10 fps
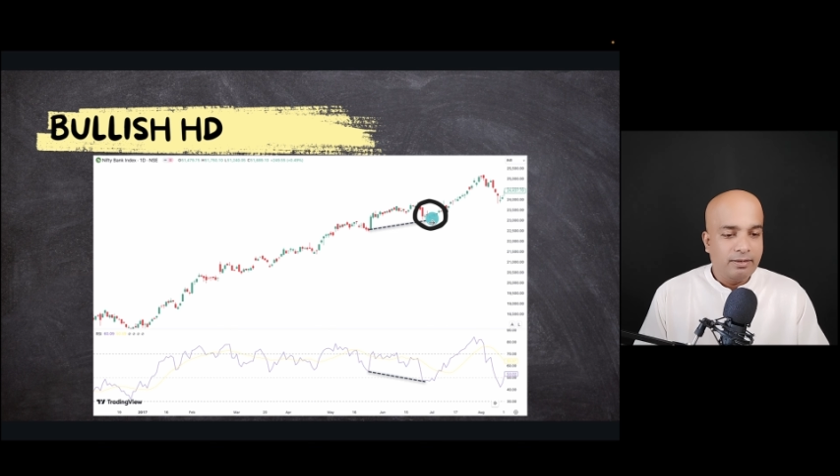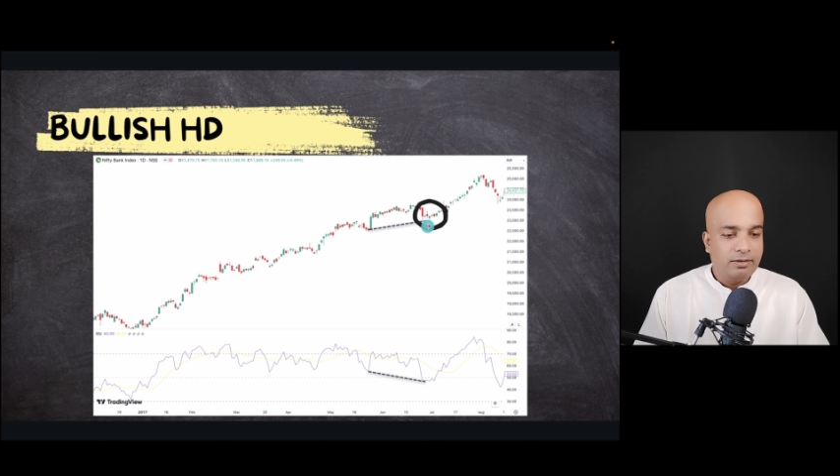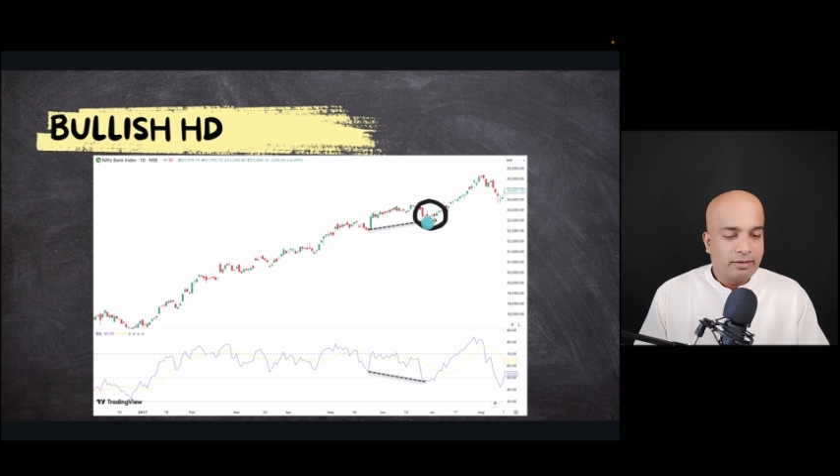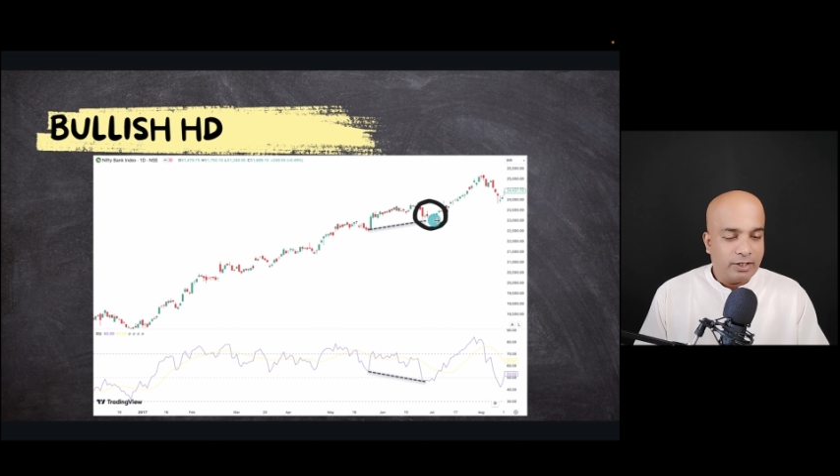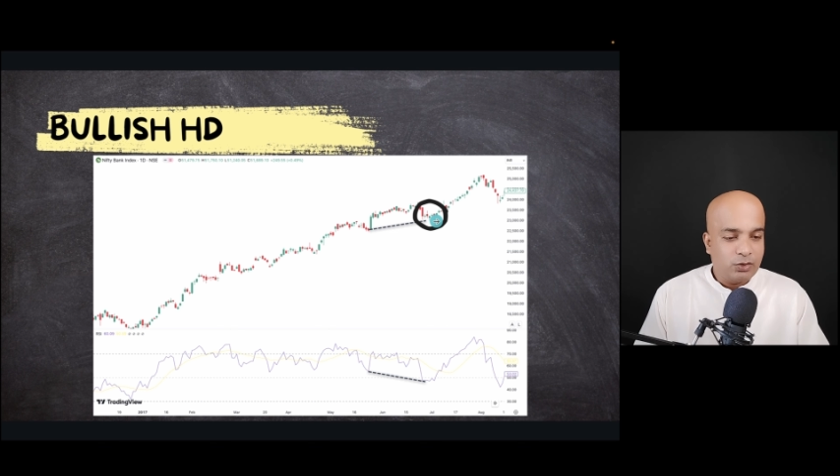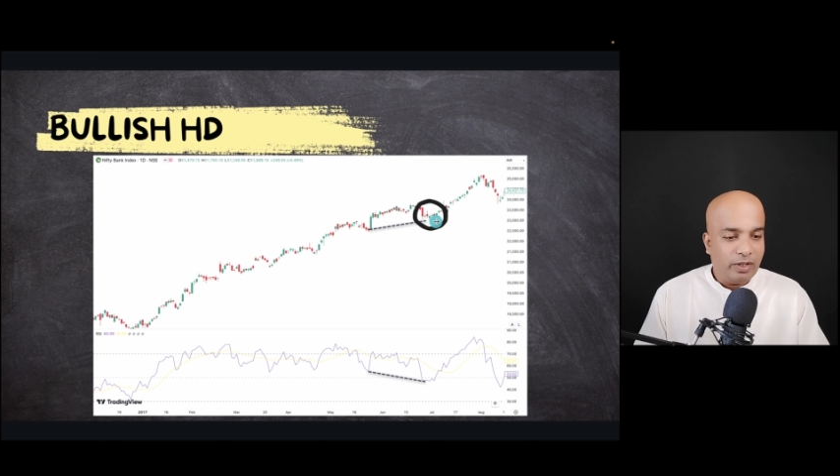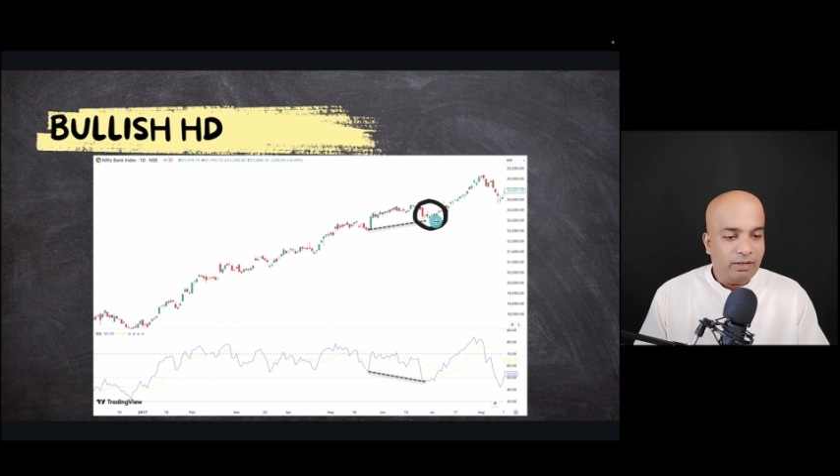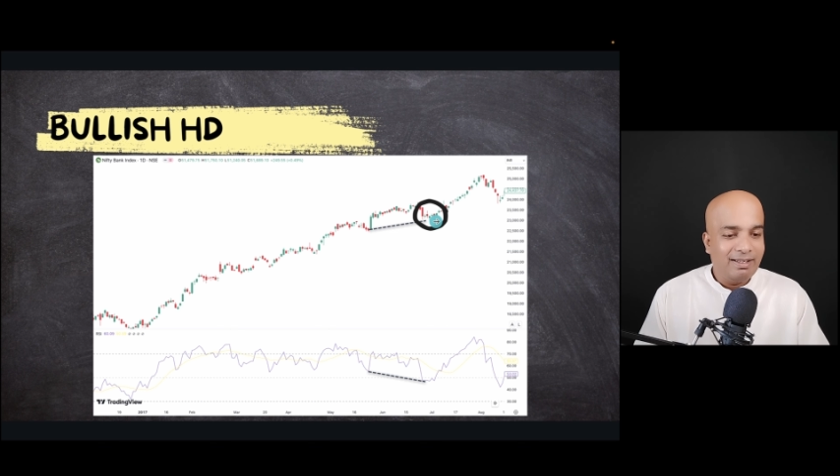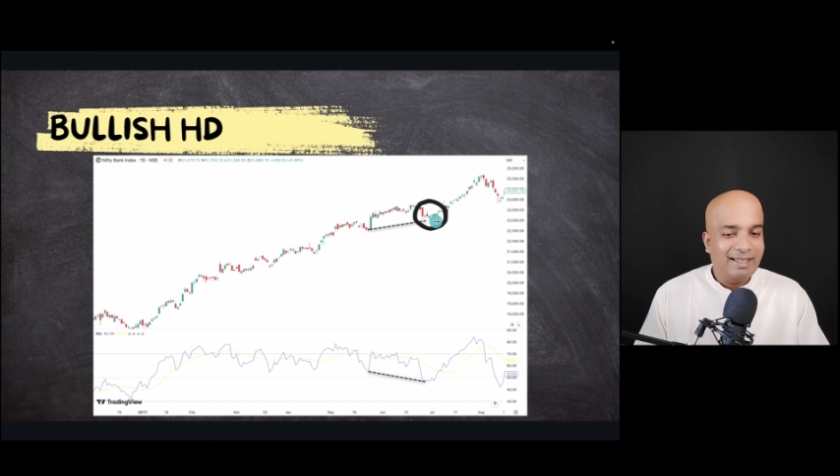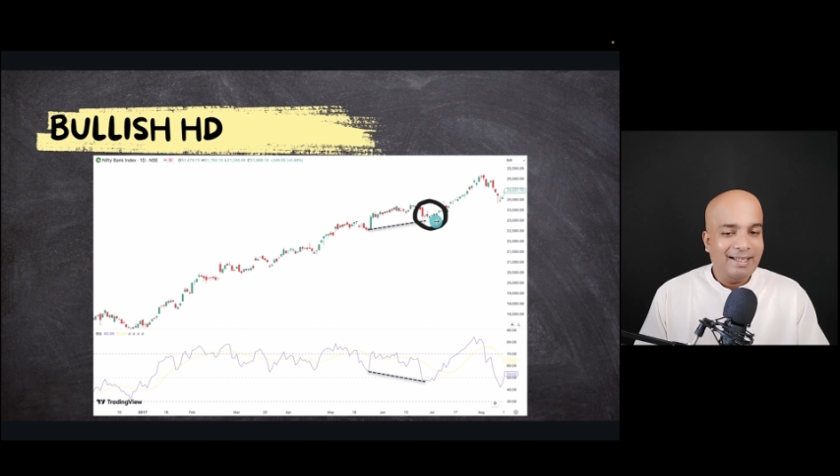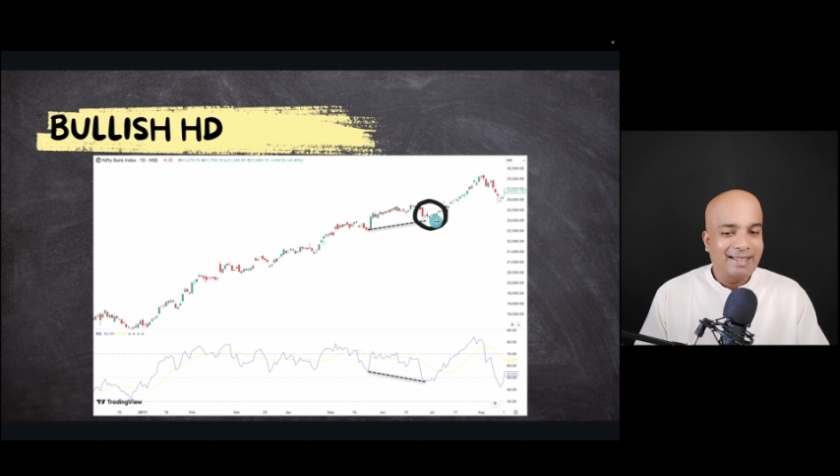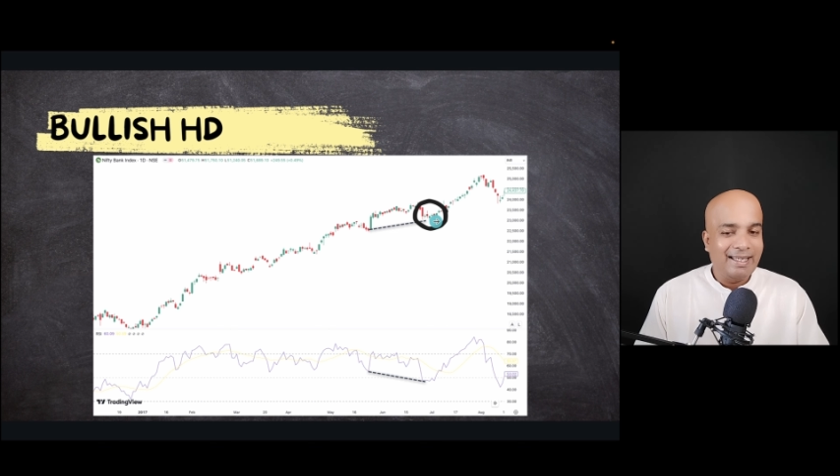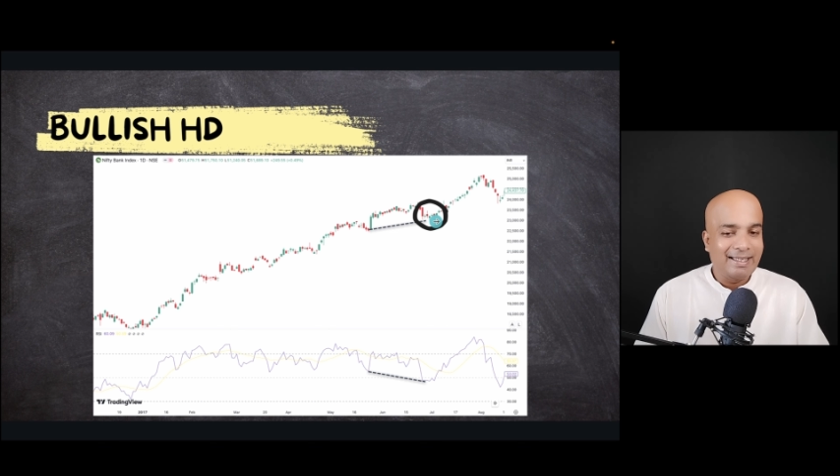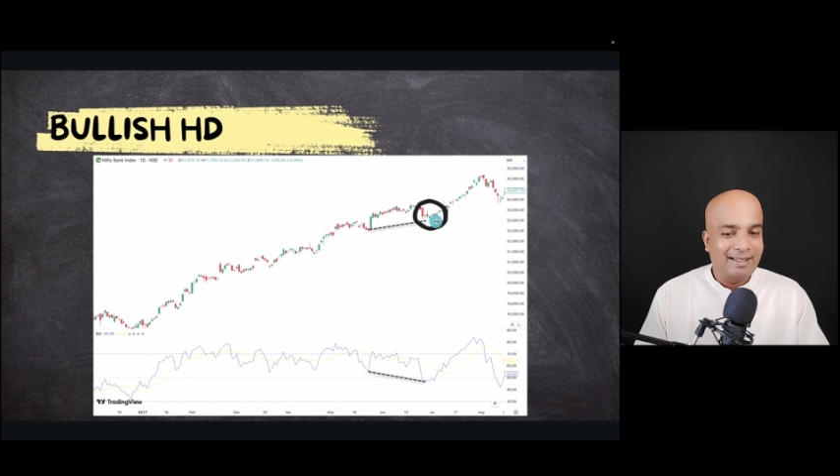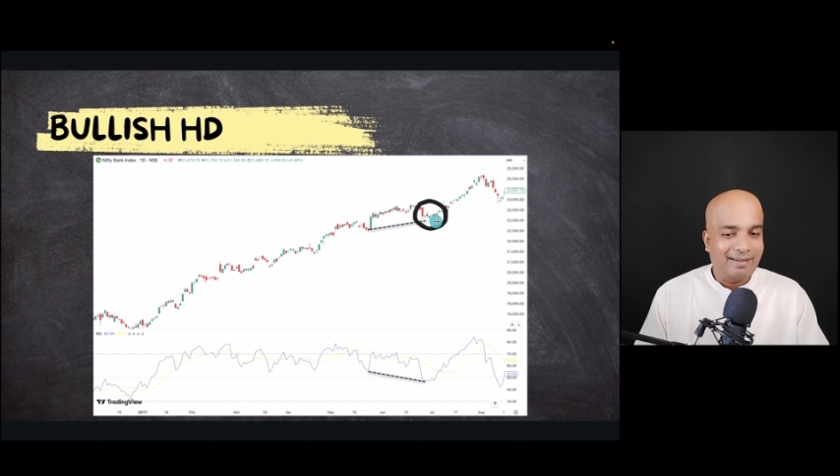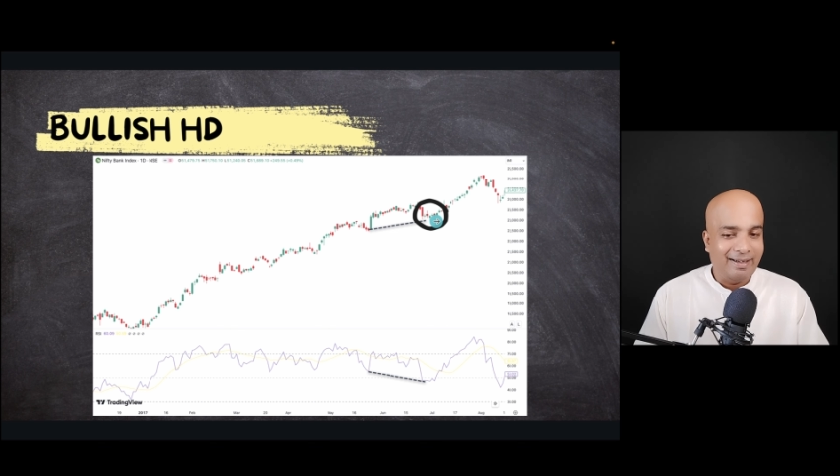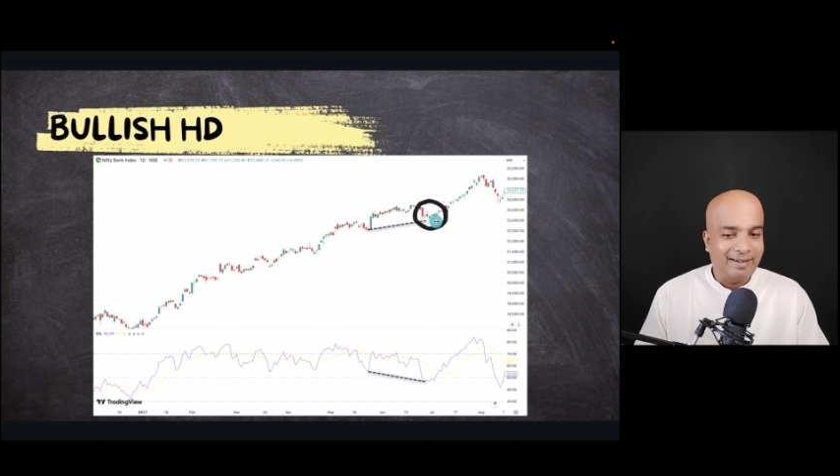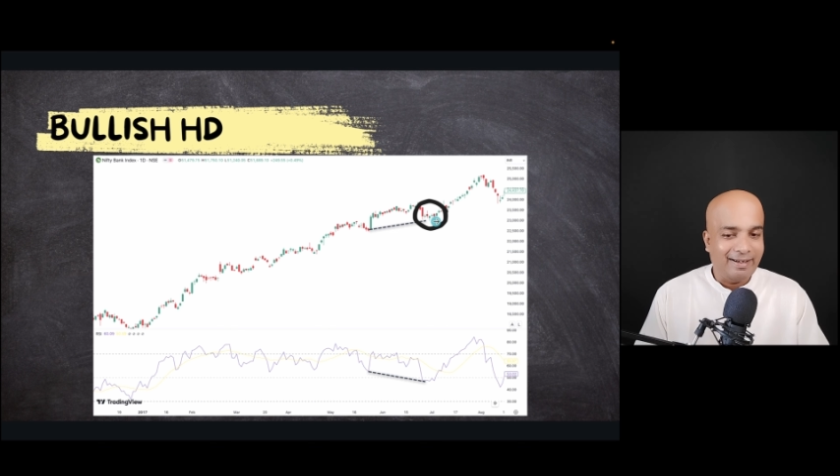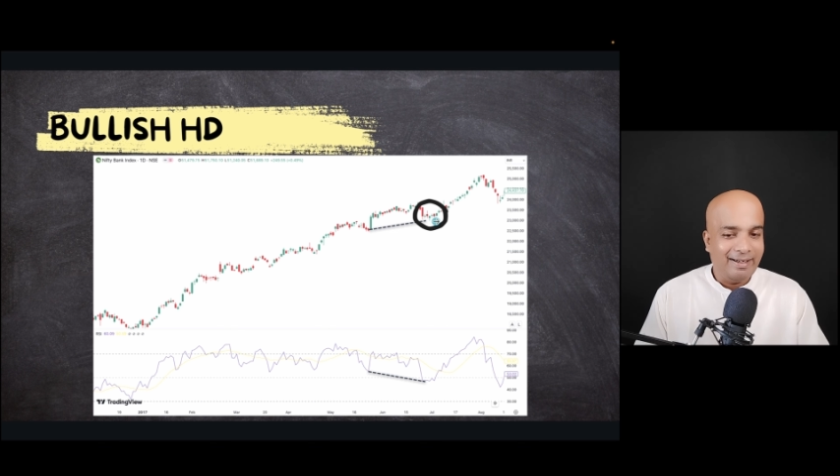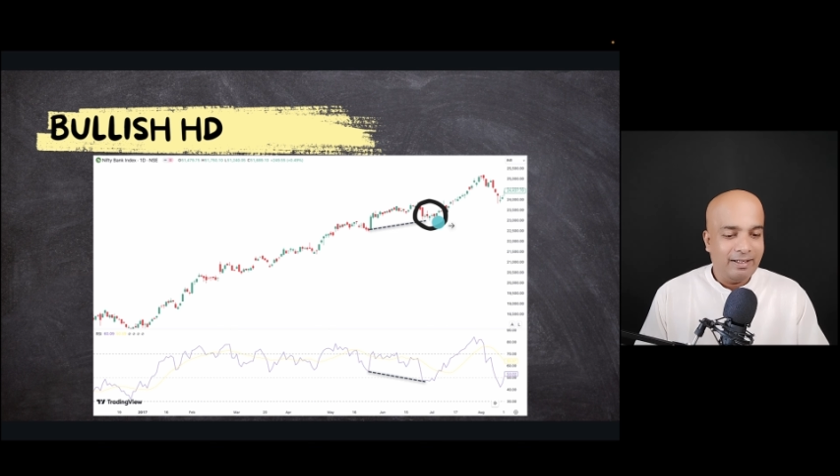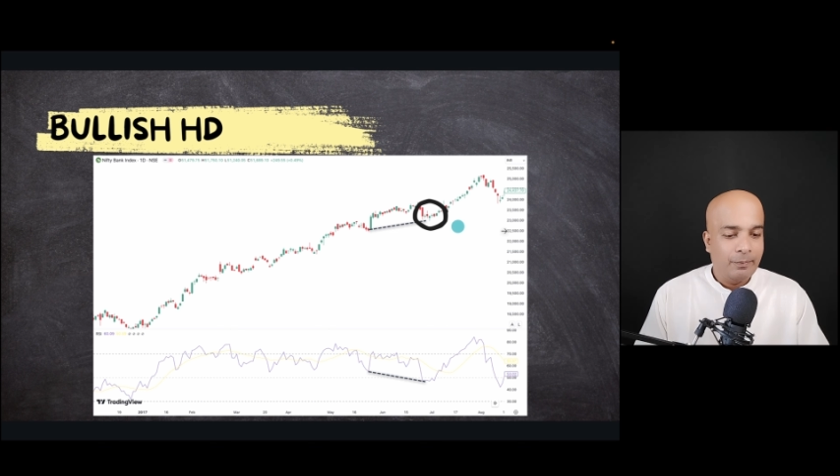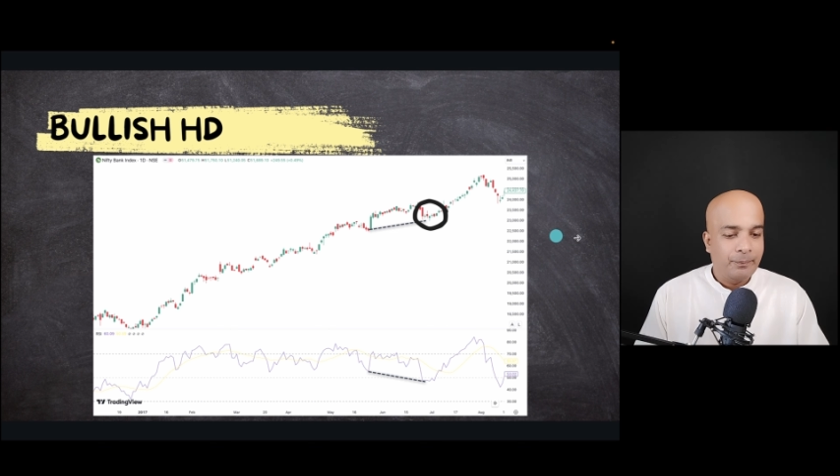That's why we can take a trade, right?